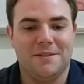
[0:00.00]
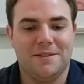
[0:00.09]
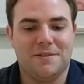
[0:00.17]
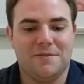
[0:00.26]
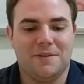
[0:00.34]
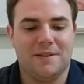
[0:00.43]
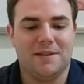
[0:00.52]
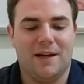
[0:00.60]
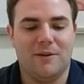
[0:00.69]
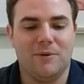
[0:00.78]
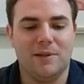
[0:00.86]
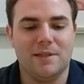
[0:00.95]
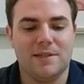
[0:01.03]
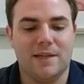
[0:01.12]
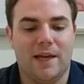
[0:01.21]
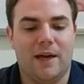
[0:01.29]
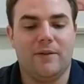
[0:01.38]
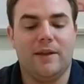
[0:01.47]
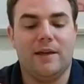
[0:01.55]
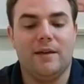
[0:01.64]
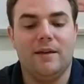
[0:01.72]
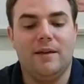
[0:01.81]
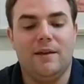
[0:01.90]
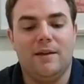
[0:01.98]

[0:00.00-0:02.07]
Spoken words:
That's funny. I really dig how they